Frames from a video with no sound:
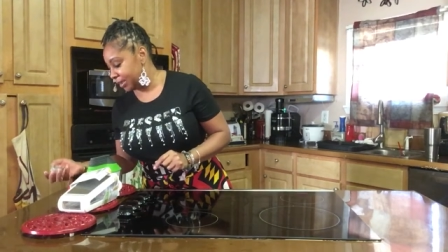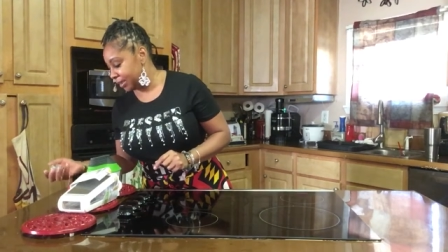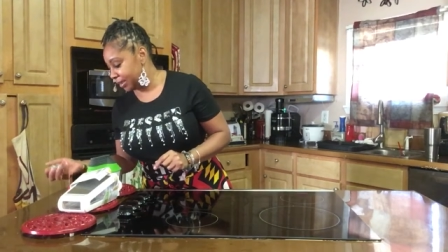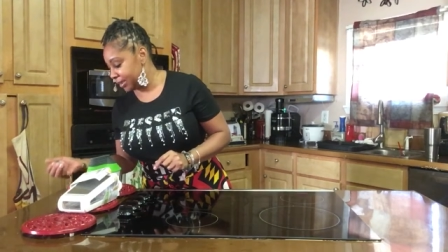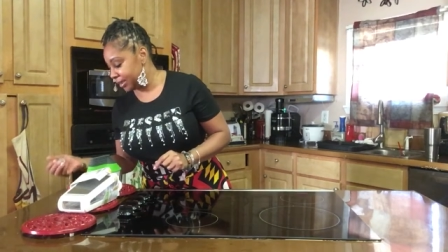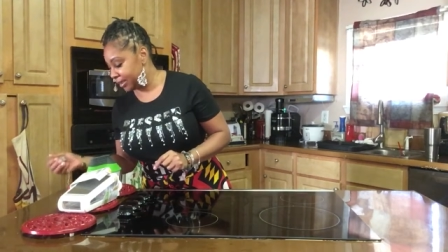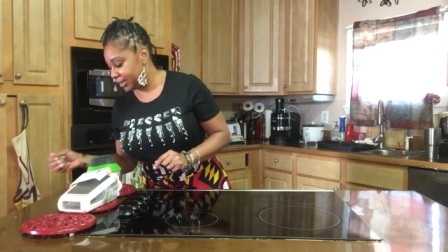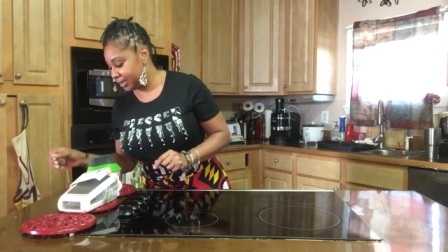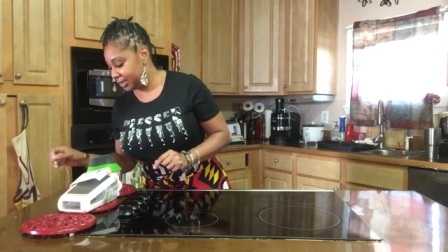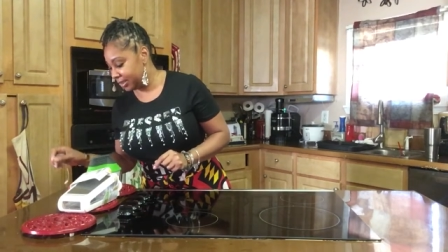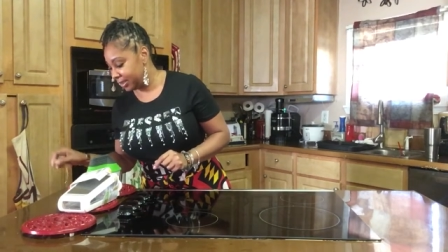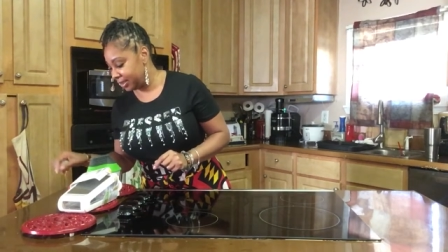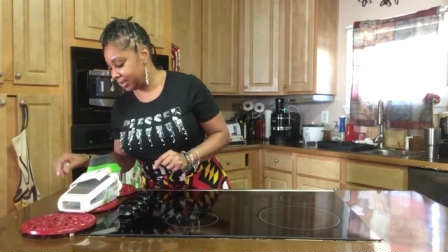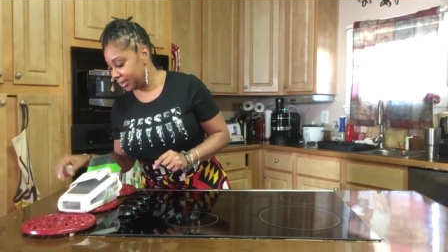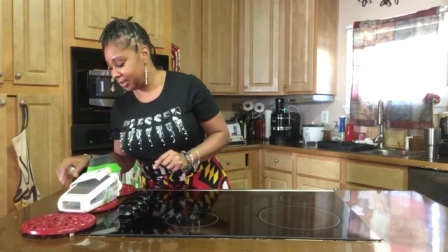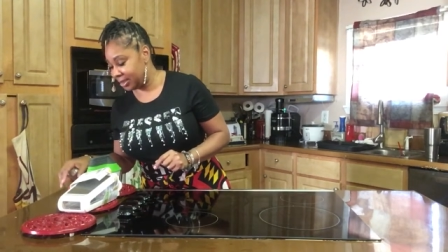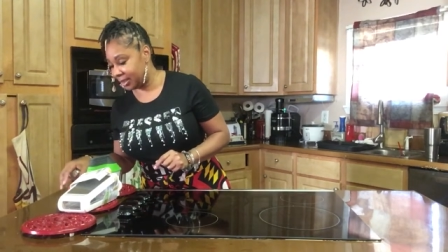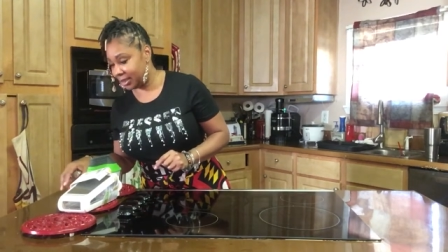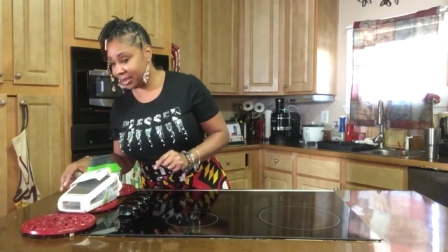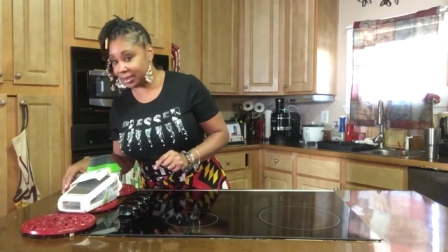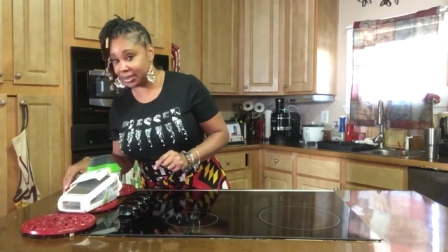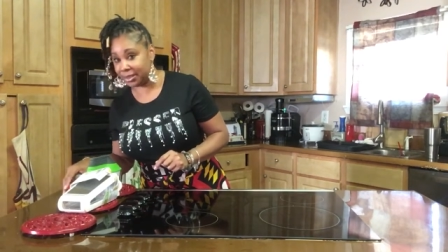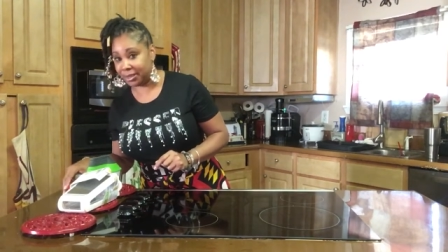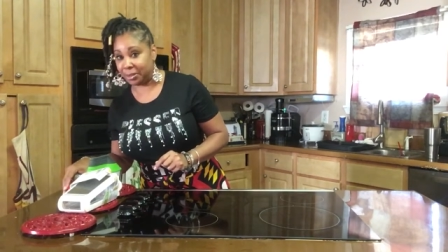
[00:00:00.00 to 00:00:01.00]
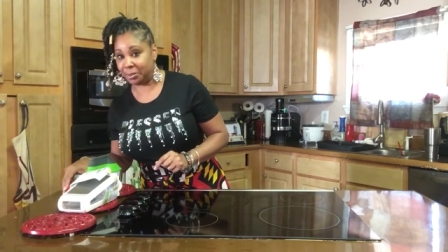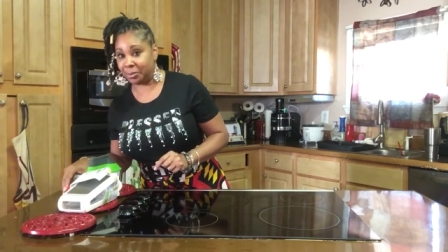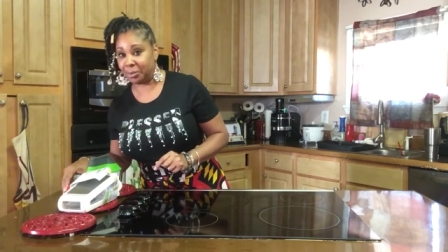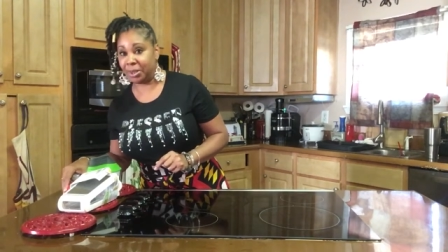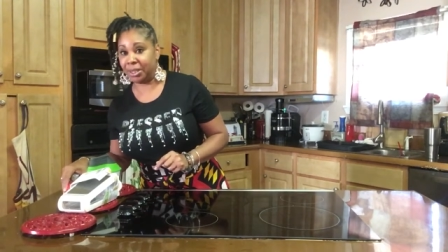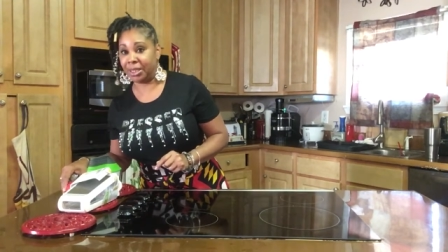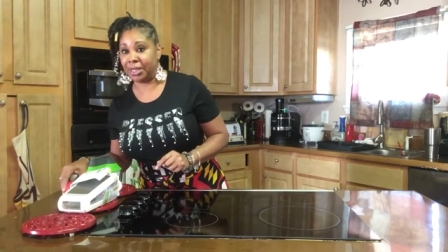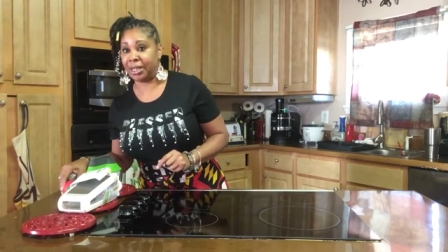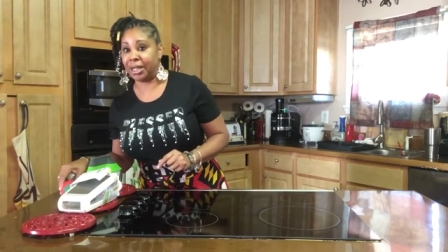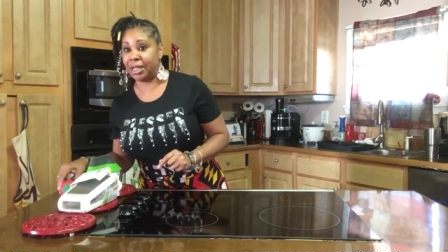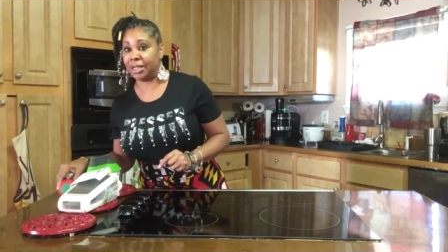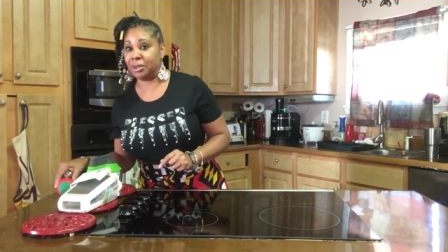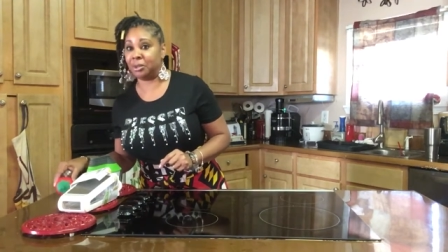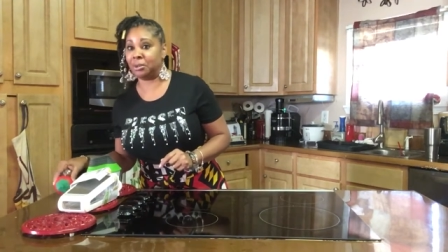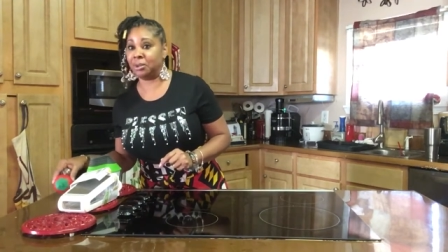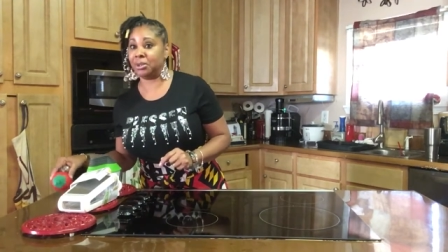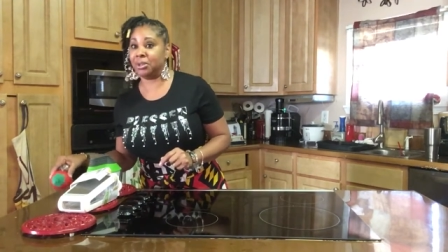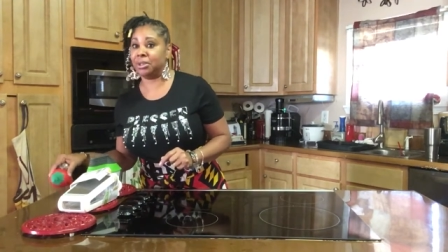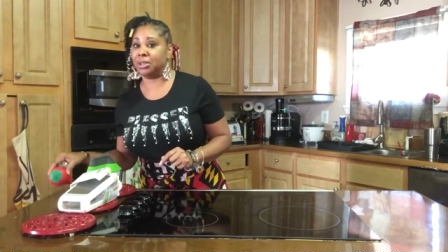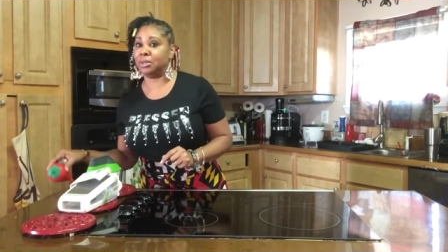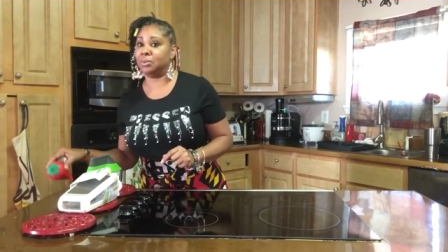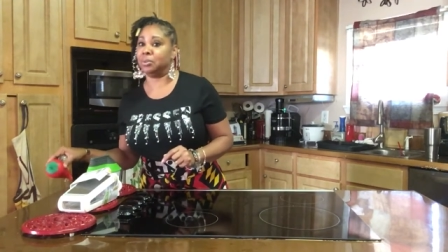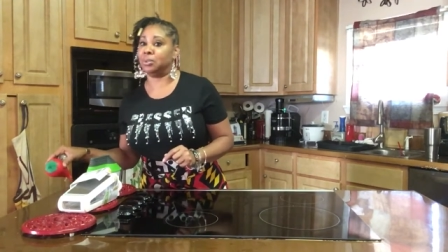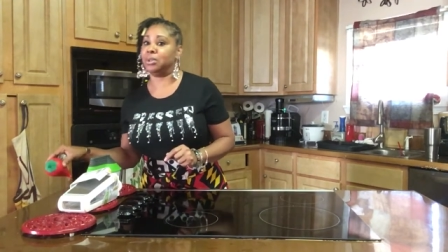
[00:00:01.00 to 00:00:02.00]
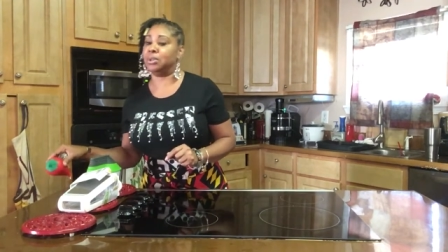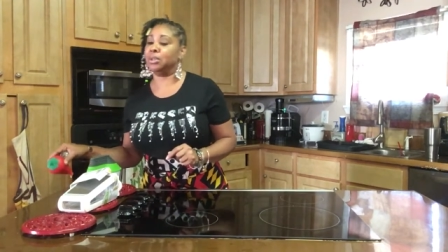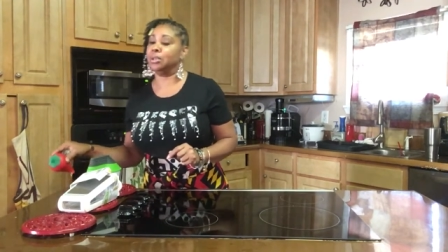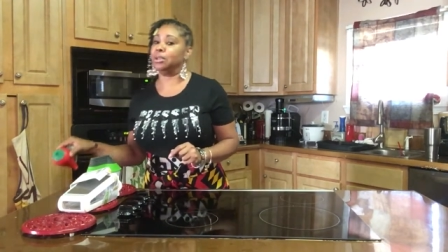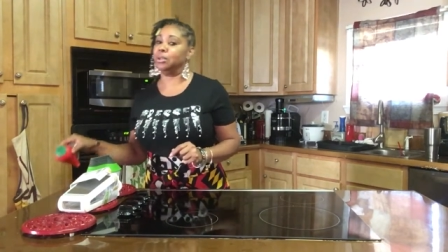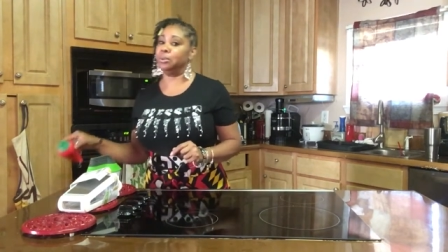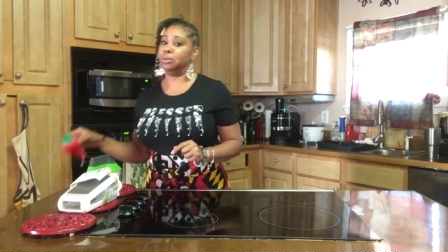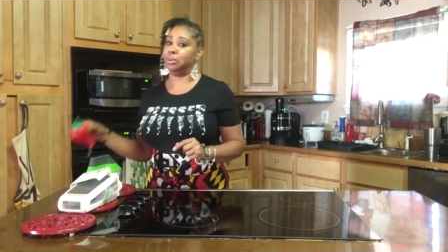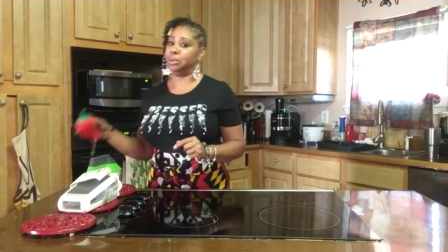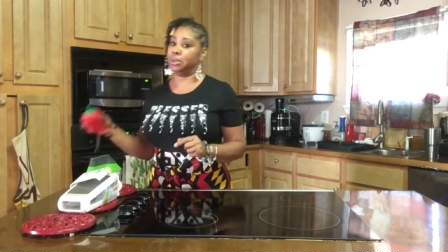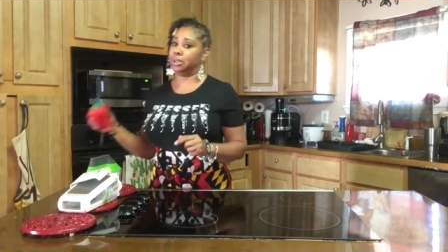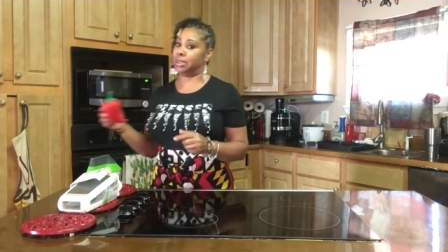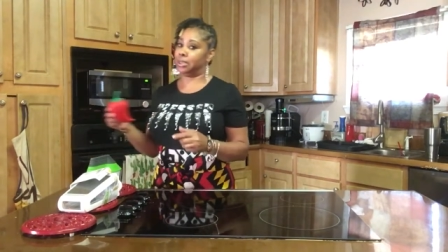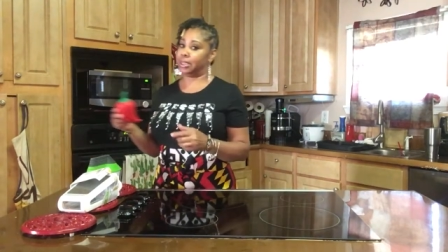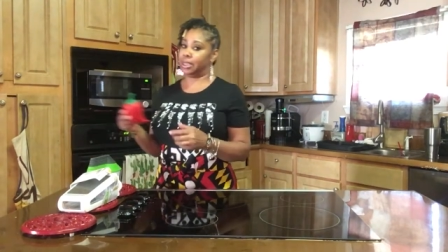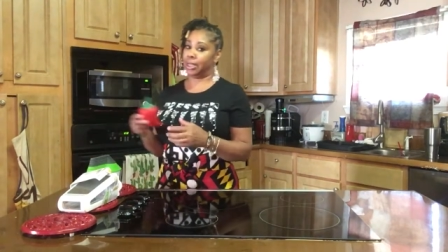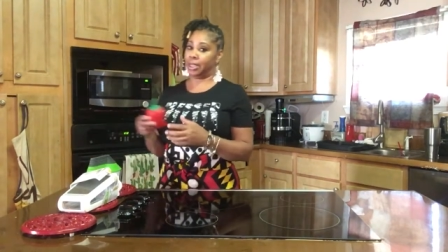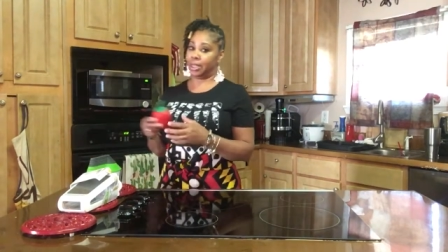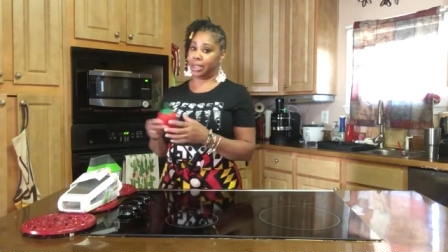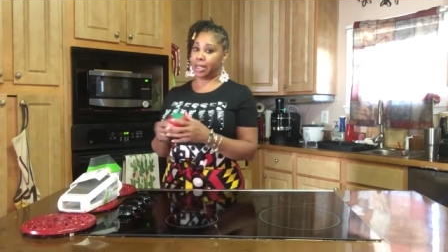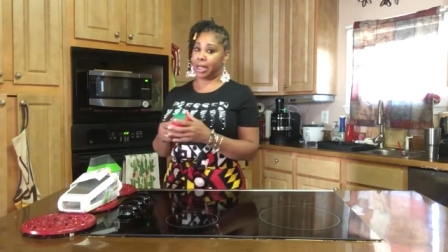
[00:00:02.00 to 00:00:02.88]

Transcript: sister sent this to me and I thought this was the cutest thing.